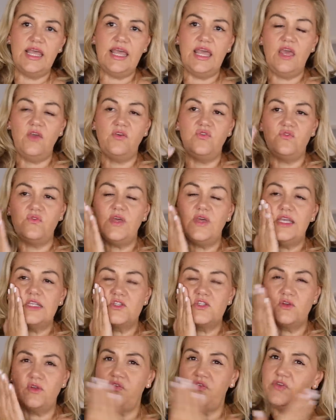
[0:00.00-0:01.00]
if it
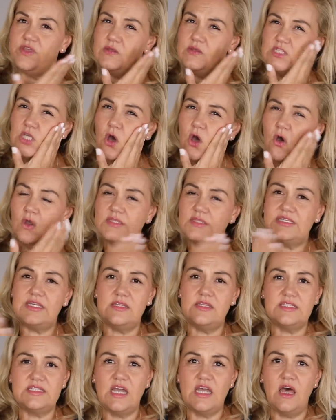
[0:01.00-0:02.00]
sort of feels hot to
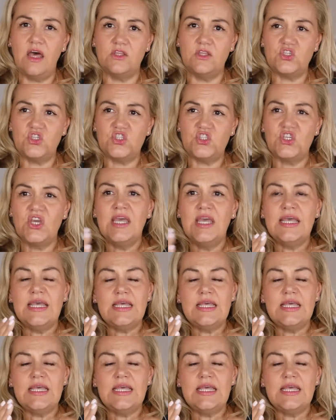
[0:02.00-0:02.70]
the touch,